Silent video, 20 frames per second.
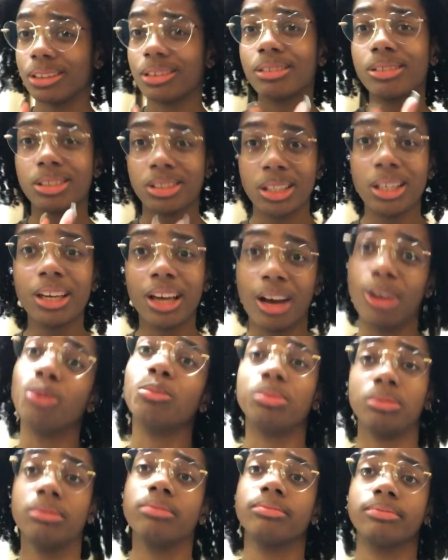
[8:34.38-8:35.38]
Seek
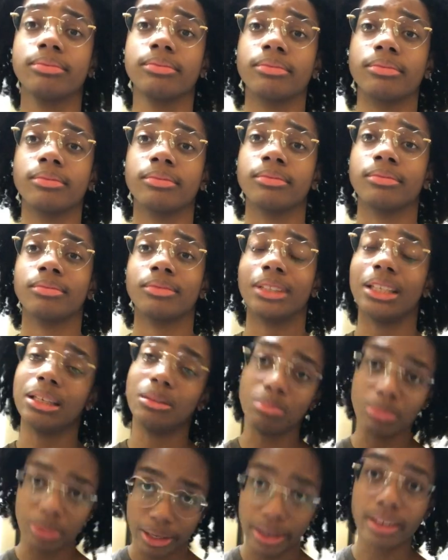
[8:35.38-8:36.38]
help
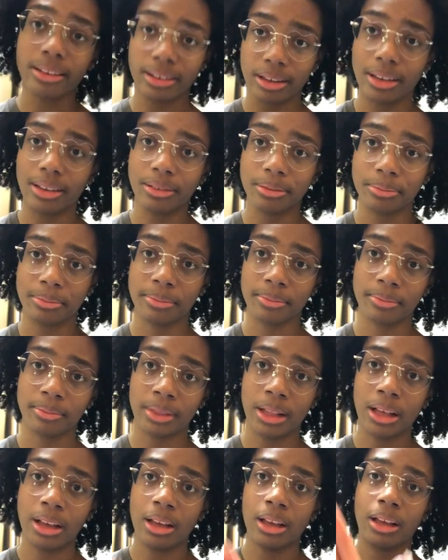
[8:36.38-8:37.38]
immediately.
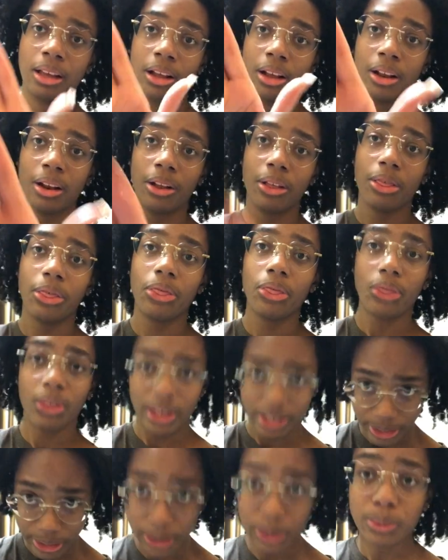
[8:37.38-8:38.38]

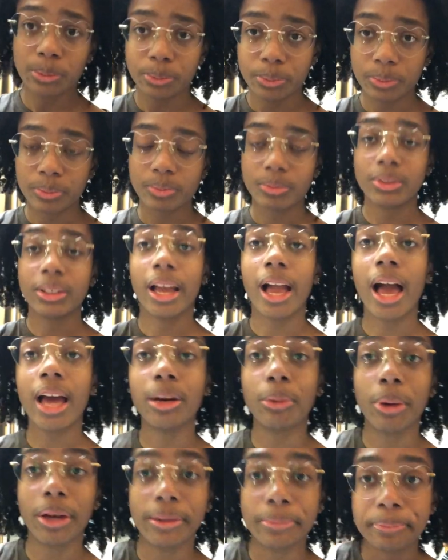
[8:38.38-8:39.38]
Thank you.
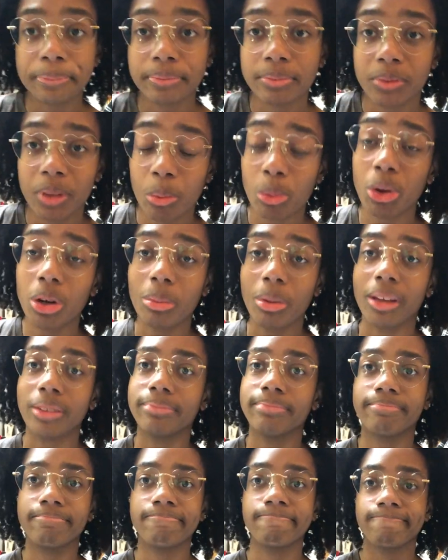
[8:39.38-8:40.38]
Anyway, I'm going to
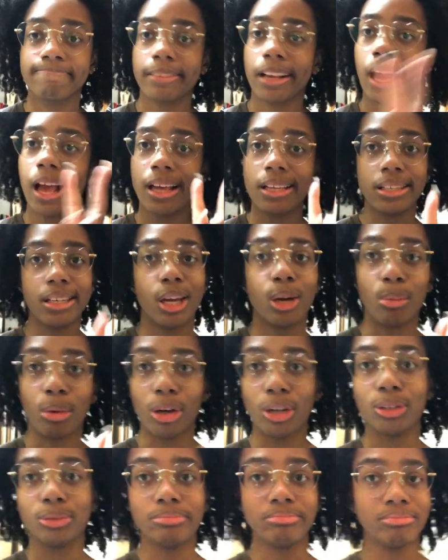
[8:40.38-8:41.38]
bed. I'll see you
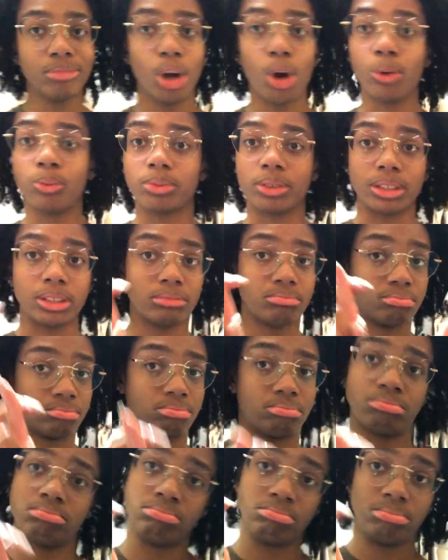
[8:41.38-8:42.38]
tomorrow, hopefully.
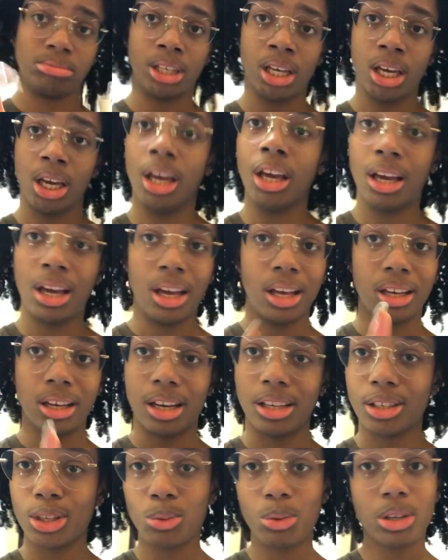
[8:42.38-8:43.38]

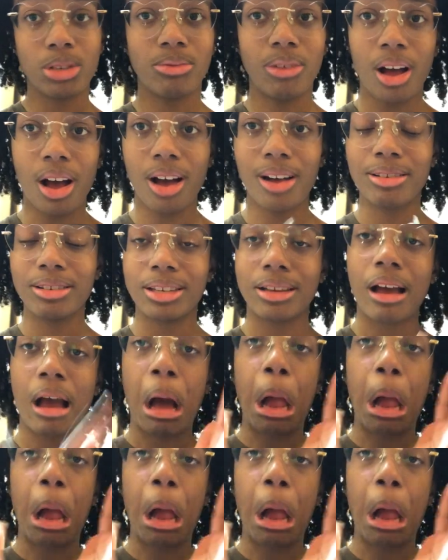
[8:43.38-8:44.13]
Cause this week's vlog's